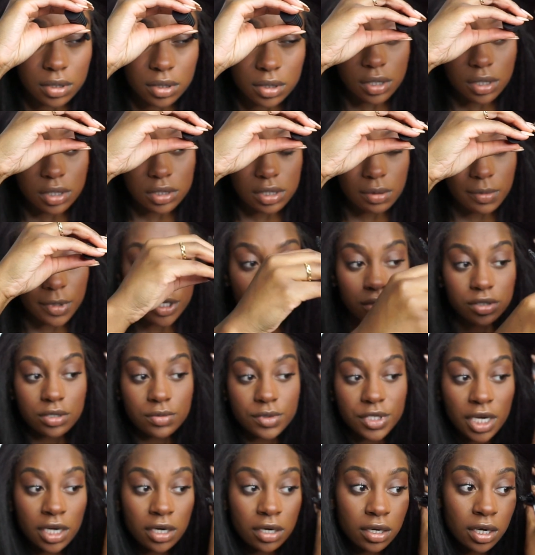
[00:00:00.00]
Because on my YouTube
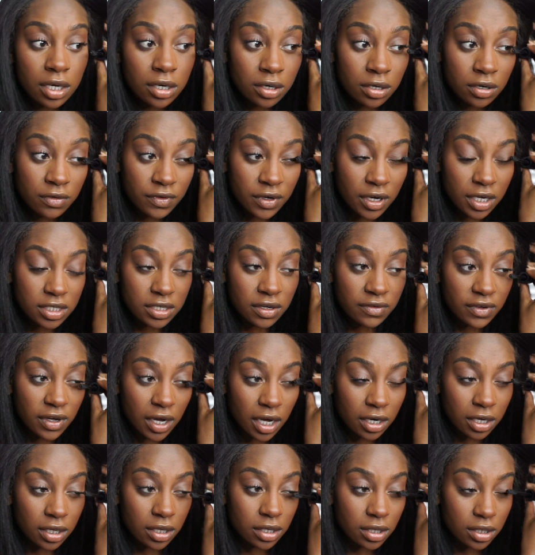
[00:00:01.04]
channel, I don't know if you guys have
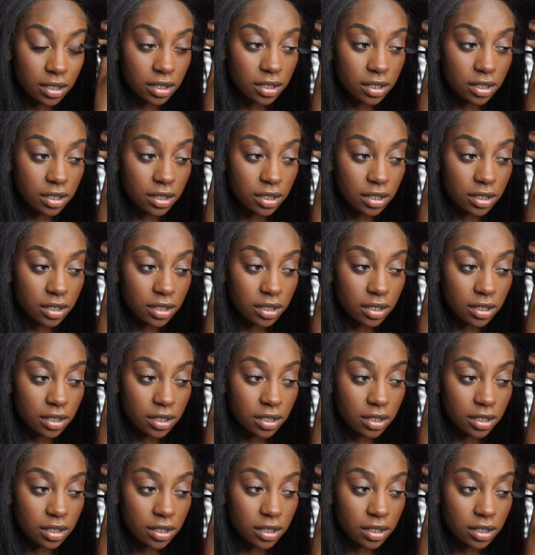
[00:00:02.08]
kind of